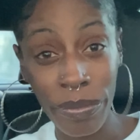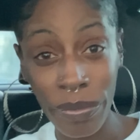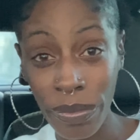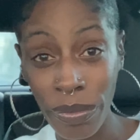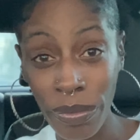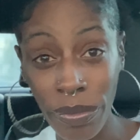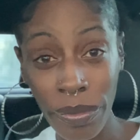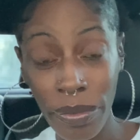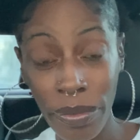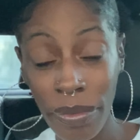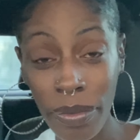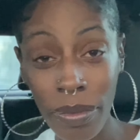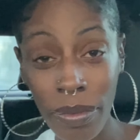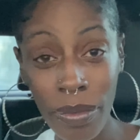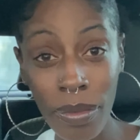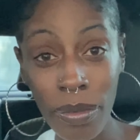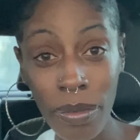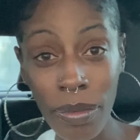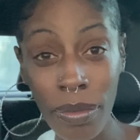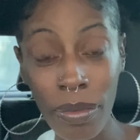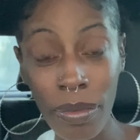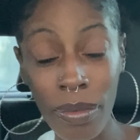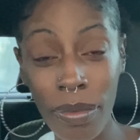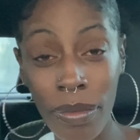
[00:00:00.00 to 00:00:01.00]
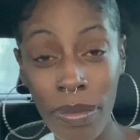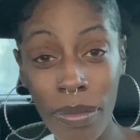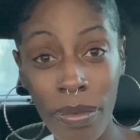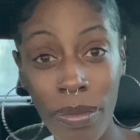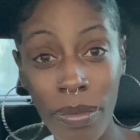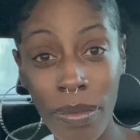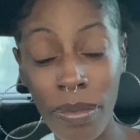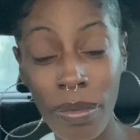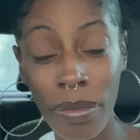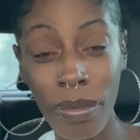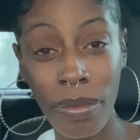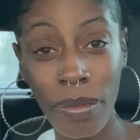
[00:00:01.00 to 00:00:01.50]

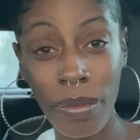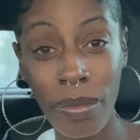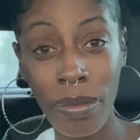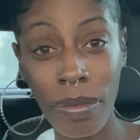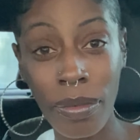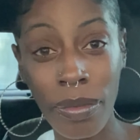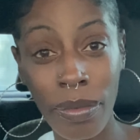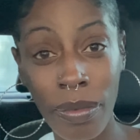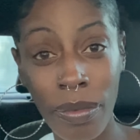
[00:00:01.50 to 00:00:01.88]
Nothing is said.